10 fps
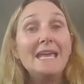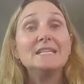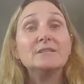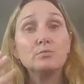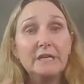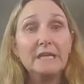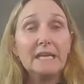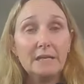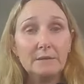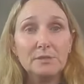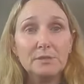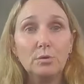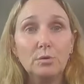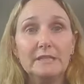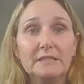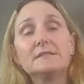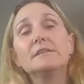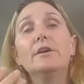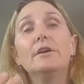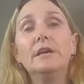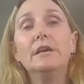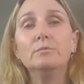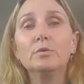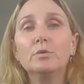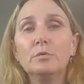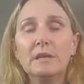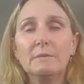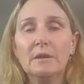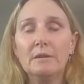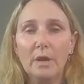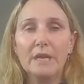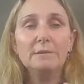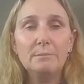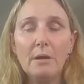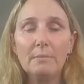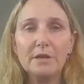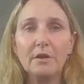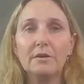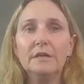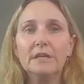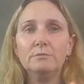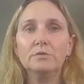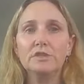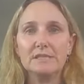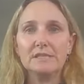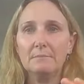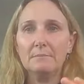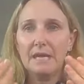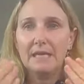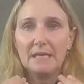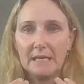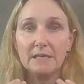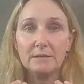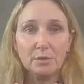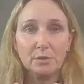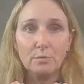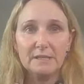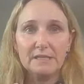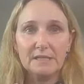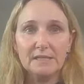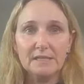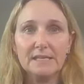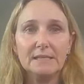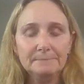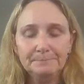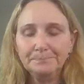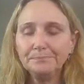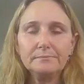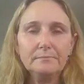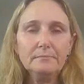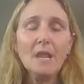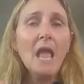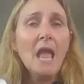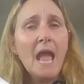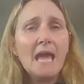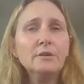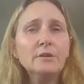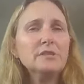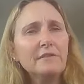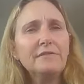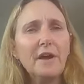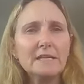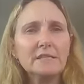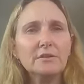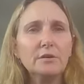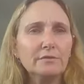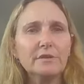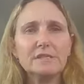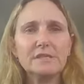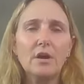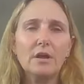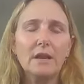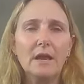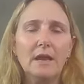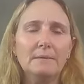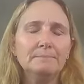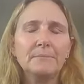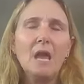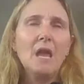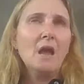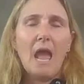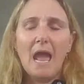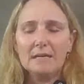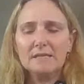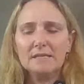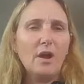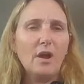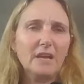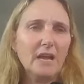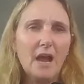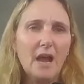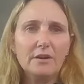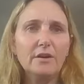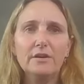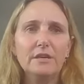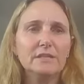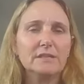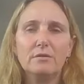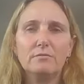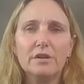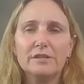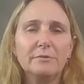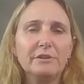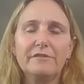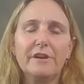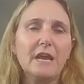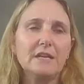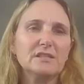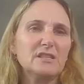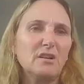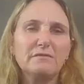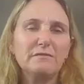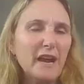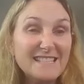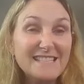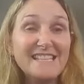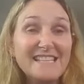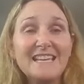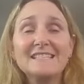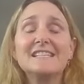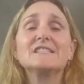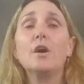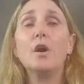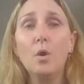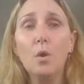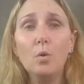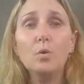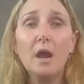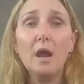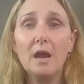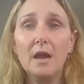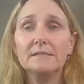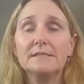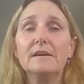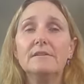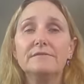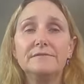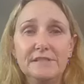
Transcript: is really absorbent. So it will, when you pop it on, it will just immediately absorb into your skin. And also find an oil that's got, ours has got avocado, it's got rosemary French, it's got frankincense, it's got all kinds of